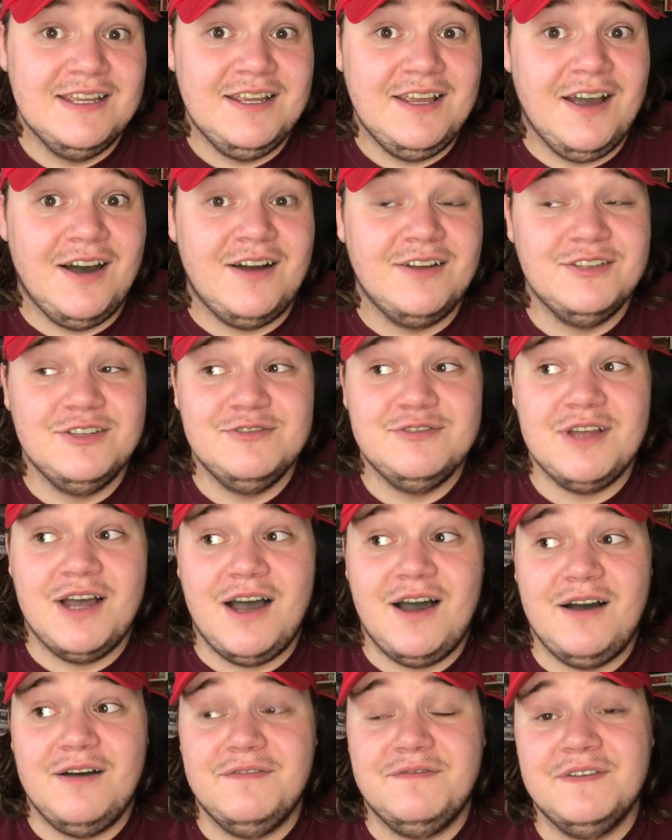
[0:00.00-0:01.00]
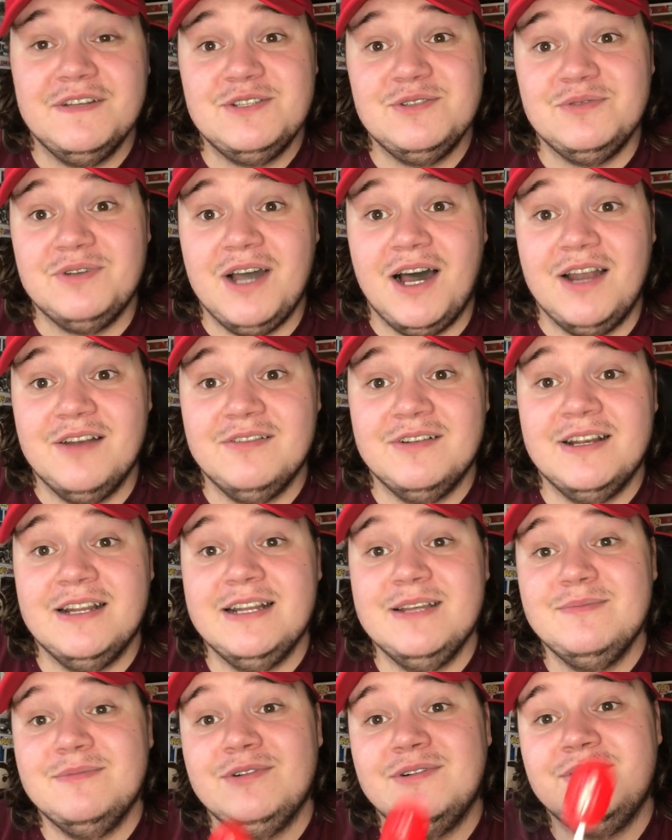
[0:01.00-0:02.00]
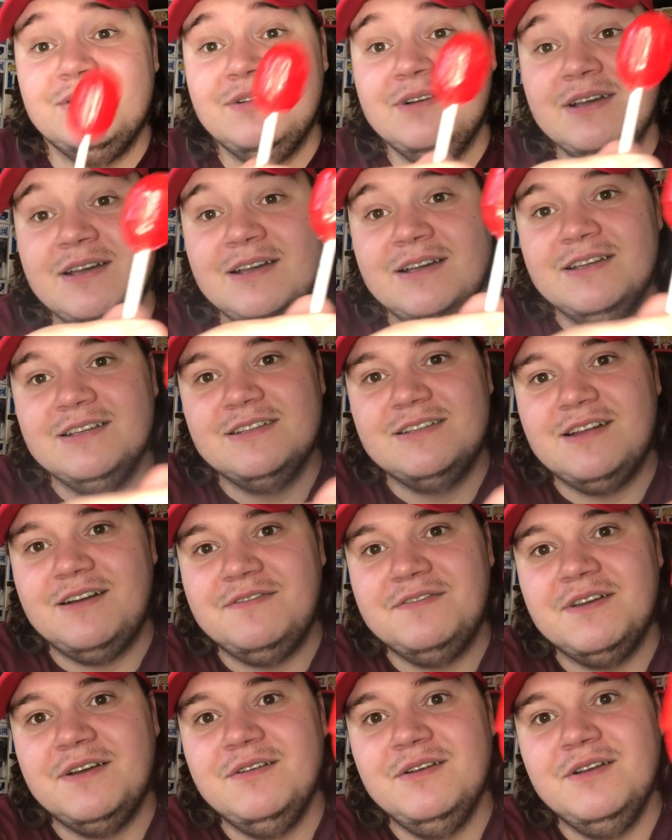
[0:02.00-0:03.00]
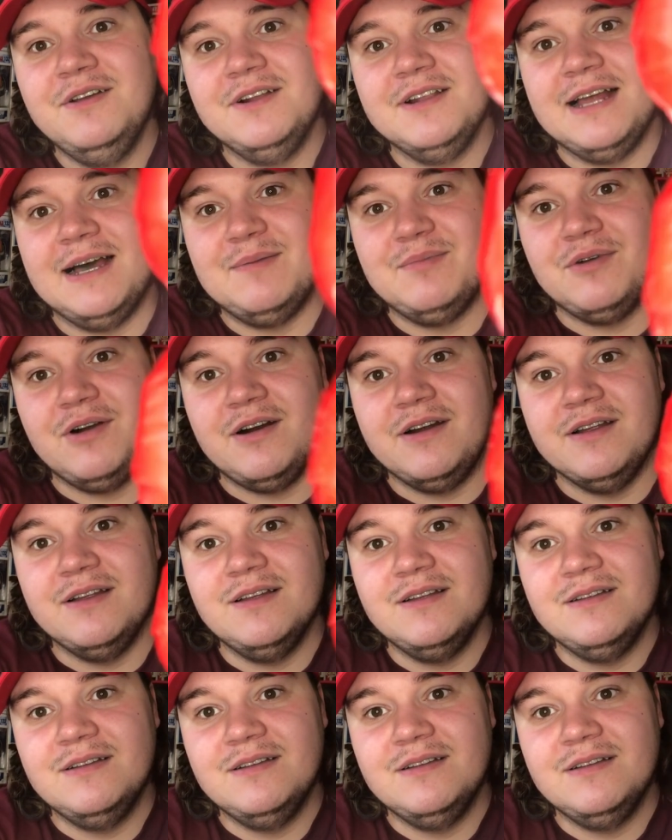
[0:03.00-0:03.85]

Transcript: can't use artificial colouring anymore, stuff don't look that bright.